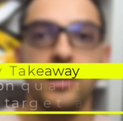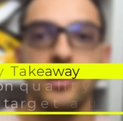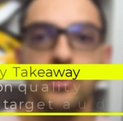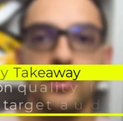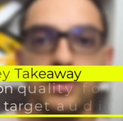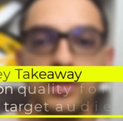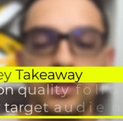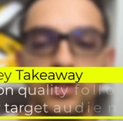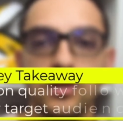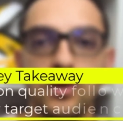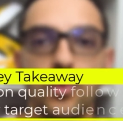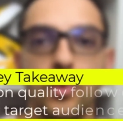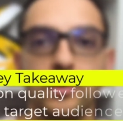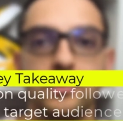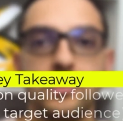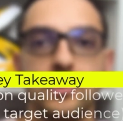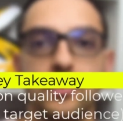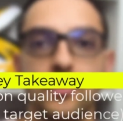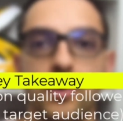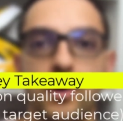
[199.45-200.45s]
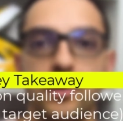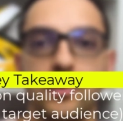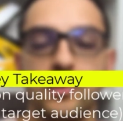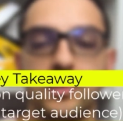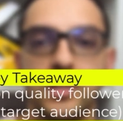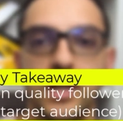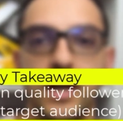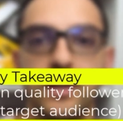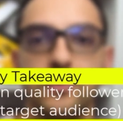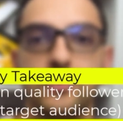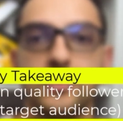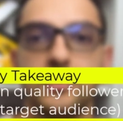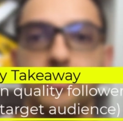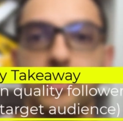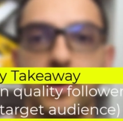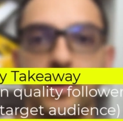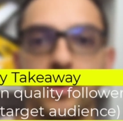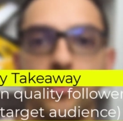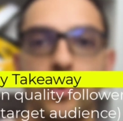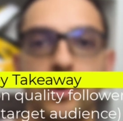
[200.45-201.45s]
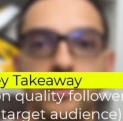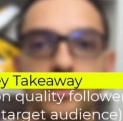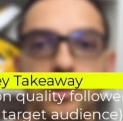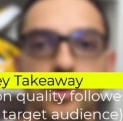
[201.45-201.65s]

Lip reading: You still want to grow your channels, but you want